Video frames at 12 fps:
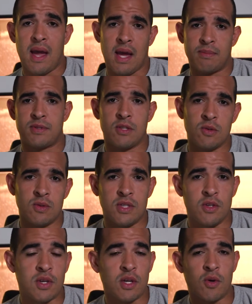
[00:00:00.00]
Absolutely.
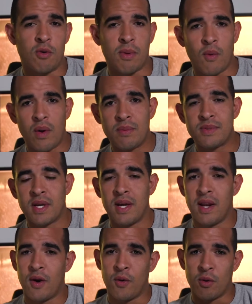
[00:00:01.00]
You can go to my
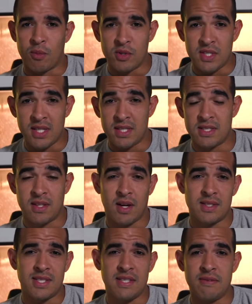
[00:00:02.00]
website,
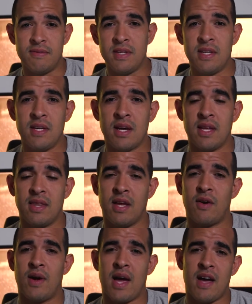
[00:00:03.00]
arielmartinez.tv.
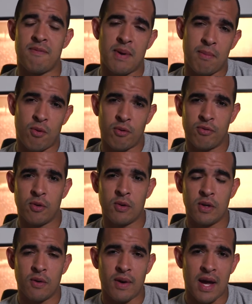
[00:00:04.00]
There I have my
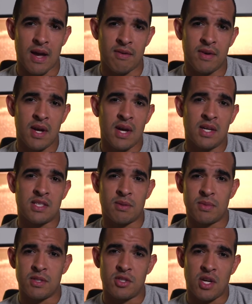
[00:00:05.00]
portfolio. I have
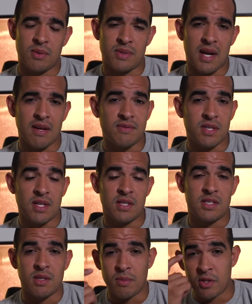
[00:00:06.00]
some of the jobs that I've done.
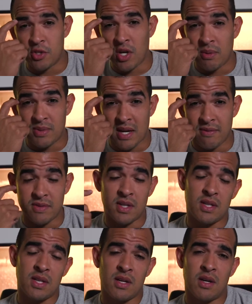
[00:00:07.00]
Some of the jobs that I've
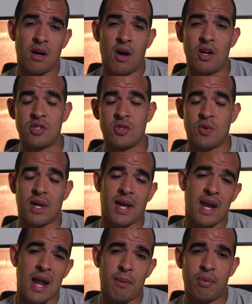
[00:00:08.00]
done also I
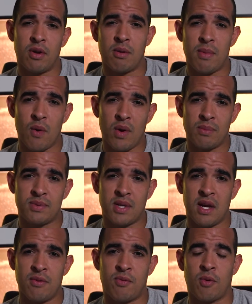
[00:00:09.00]
cannot put on my
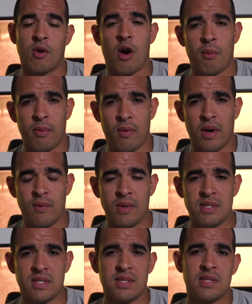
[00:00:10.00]
website for copyright
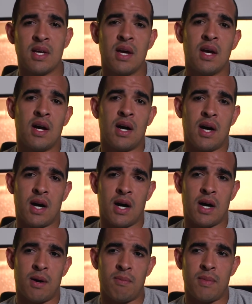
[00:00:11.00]
reasons.
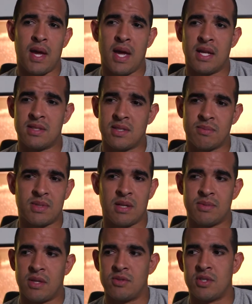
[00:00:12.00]
And
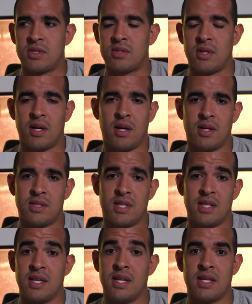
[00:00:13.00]
sometimes I'll just
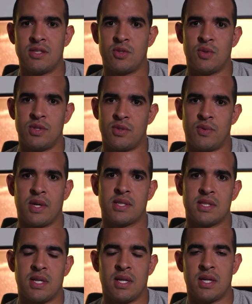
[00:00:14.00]
send a link to a
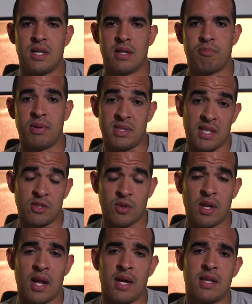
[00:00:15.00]
direct potential
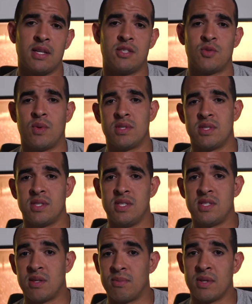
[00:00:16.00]
client that just wants to see
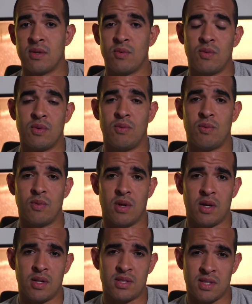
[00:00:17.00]
something
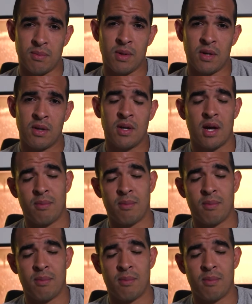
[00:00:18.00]
similar.